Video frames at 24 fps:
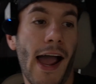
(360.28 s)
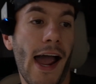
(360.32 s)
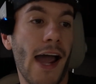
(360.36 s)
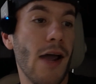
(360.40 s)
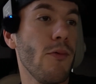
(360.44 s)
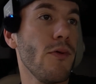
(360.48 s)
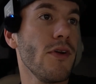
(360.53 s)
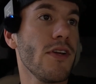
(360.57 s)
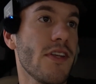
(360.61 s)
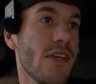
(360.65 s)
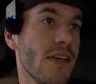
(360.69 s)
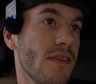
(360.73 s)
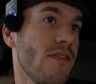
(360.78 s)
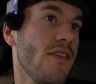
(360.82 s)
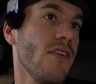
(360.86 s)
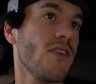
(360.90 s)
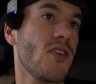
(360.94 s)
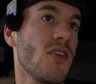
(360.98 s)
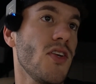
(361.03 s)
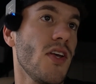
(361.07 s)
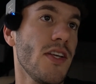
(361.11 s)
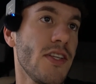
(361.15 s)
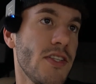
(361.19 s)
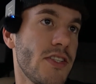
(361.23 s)
I would get
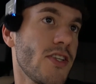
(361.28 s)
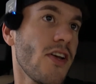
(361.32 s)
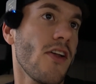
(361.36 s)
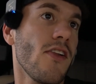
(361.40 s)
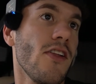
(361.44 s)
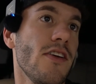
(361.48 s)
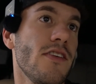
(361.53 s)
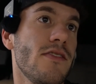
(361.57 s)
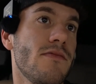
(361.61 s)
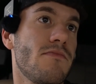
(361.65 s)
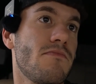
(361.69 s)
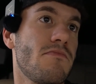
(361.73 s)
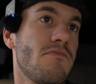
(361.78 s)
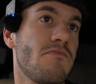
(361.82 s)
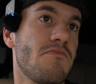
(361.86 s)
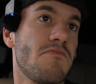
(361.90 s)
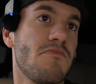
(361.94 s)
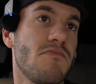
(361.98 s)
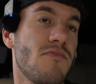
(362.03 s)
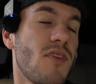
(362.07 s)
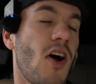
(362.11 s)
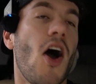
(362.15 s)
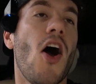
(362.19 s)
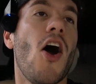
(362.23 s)
this a solid
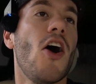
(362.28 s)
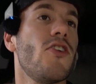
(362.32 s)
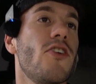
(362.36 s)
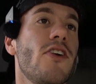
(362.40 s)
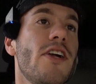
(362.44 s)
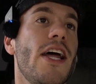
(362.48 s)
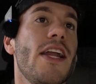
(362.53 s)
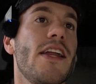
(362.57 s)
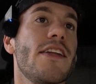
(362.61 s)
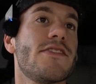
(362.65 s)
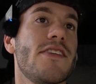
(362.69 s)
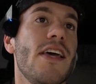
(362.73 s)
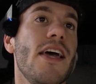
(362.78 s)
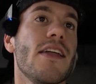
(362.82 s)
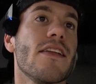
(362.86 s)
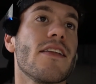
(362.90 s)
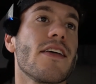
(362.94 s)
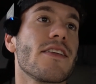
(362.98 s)
100 out of 10.